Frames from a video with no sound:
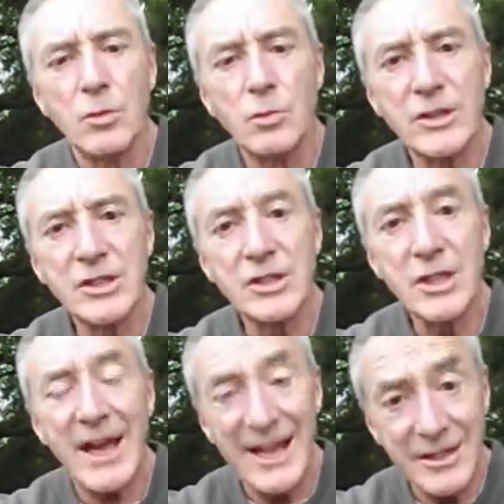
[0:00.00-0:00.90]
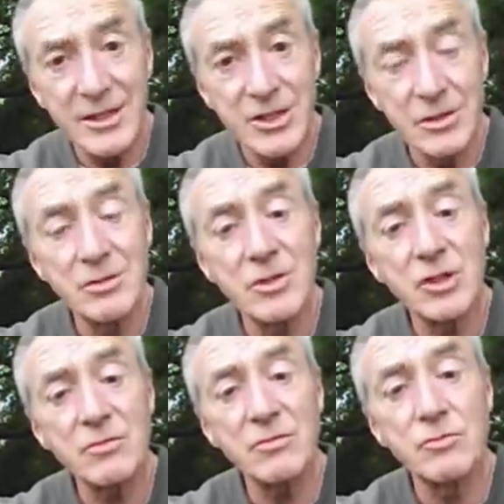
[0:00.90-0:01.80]
which is a Henderson's
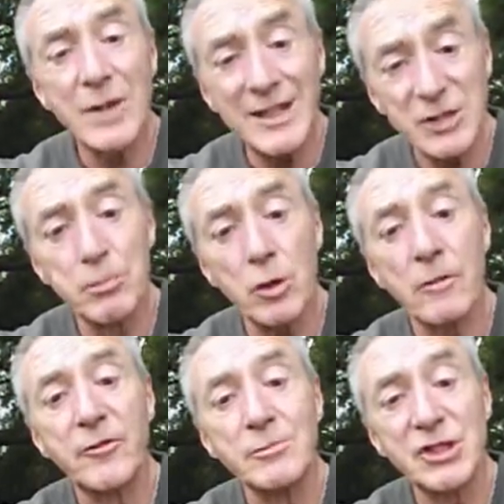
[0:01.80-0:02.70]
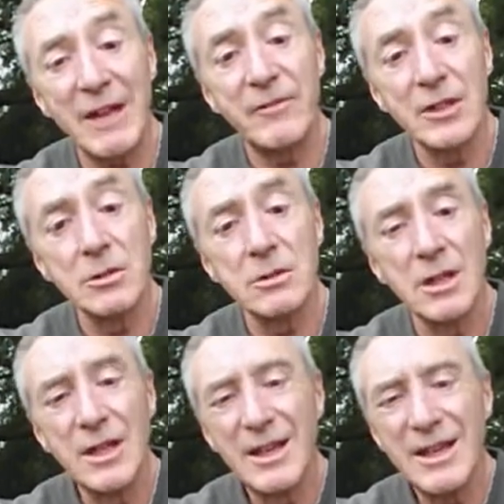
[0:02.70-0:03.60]
relish bottle from Sheffield.
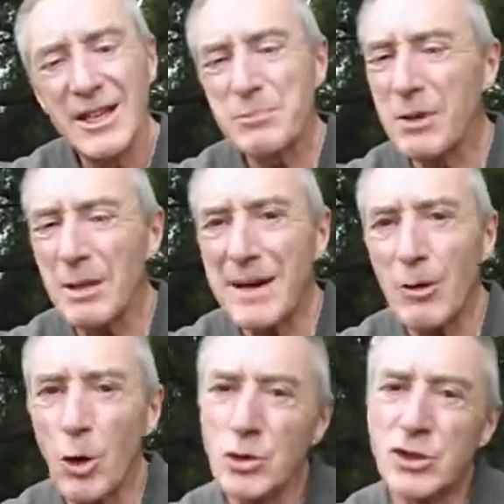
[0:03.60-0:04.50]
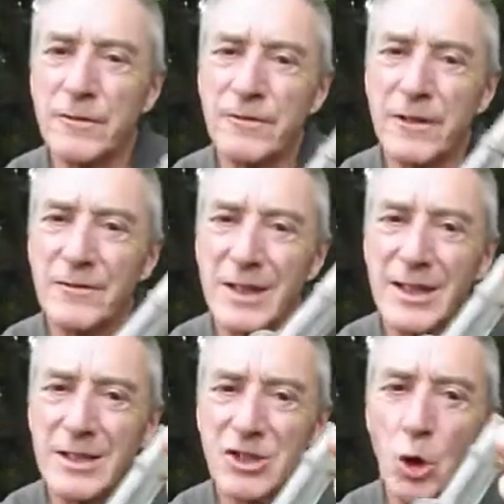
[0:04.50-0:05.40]
It's probably about 150
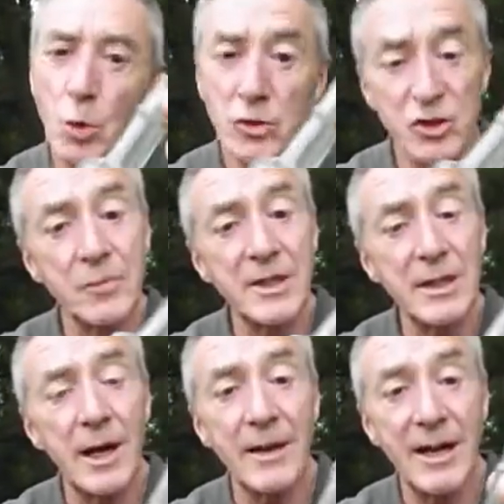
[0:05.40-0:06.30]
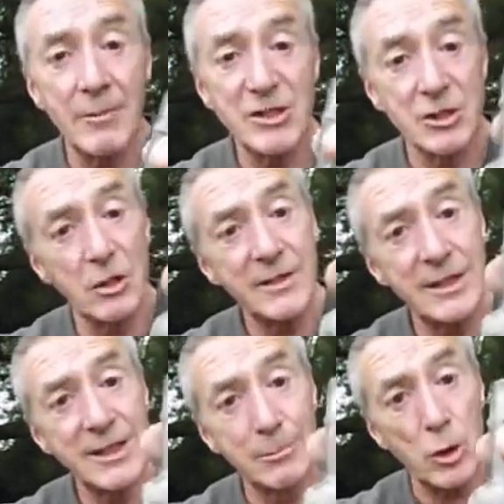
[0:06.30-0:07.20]
years old, something like that, but it's a lovely
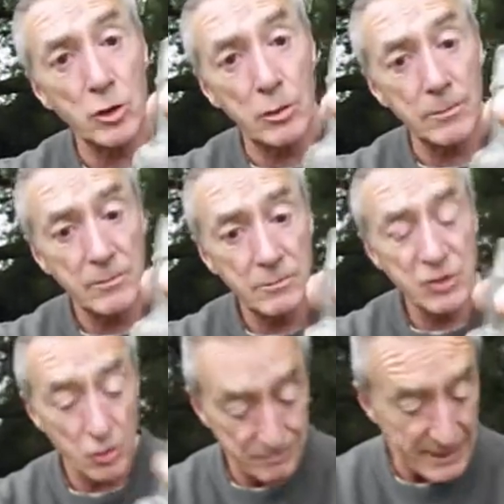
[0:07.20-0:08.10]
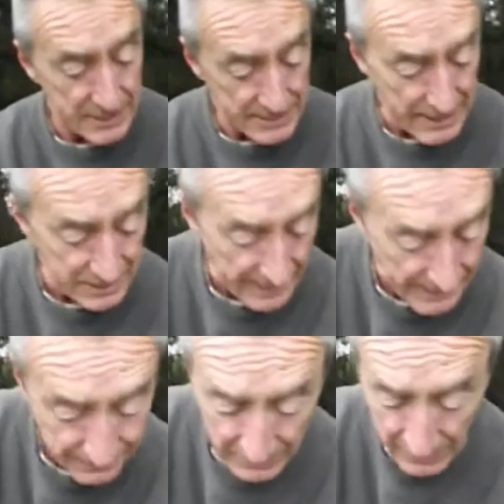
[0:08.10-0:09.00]
little bottle, so that's that.
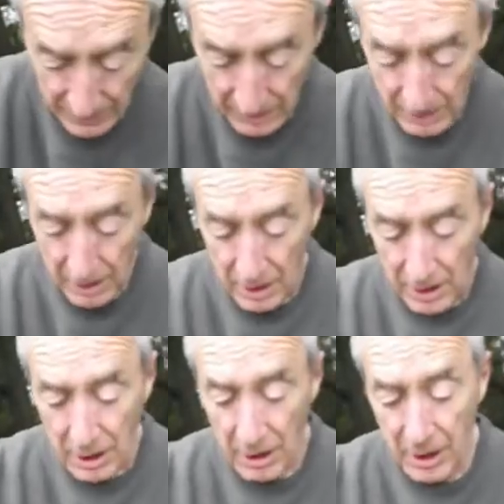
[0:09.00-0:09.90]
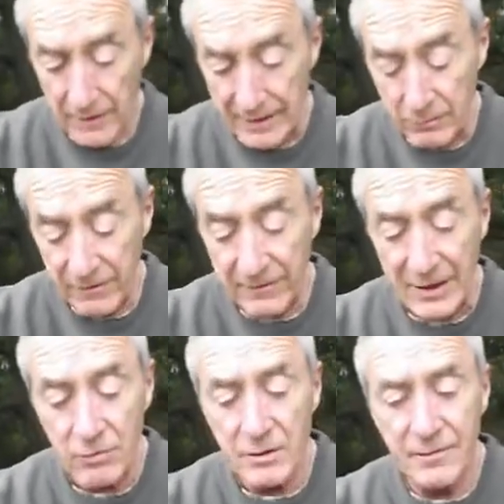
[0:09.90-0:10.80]
Then we
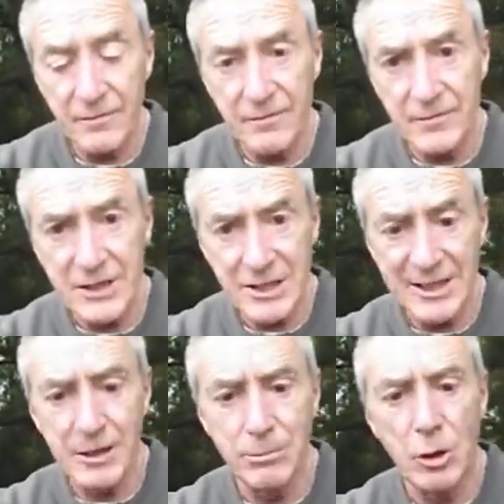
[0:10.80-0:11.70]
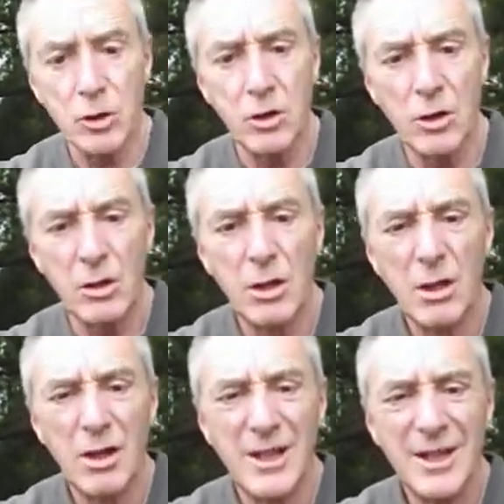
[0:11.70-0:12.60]
found this little bottle.
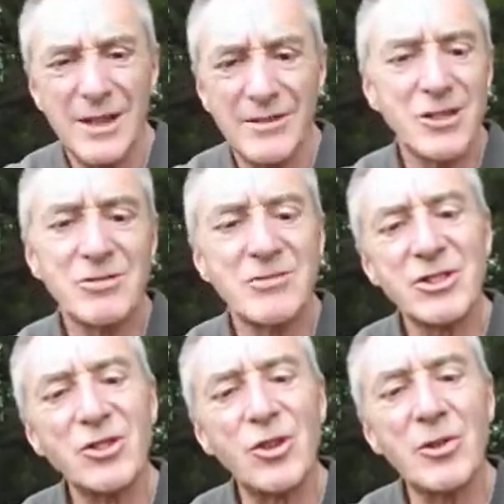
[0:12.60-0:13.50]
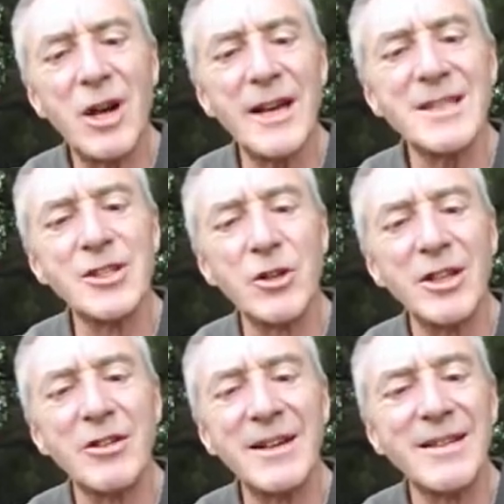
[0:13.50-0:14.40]
There's no writing on
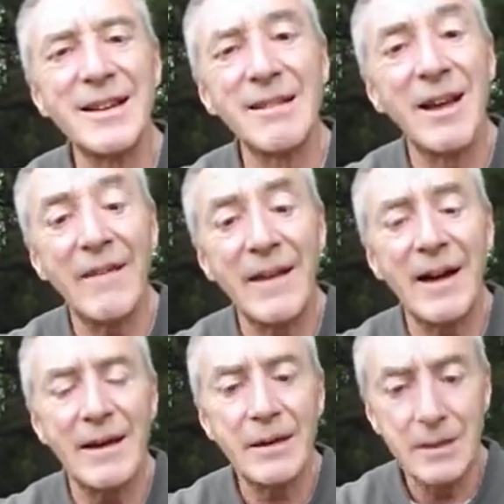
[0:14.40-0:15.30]
it or anything like that.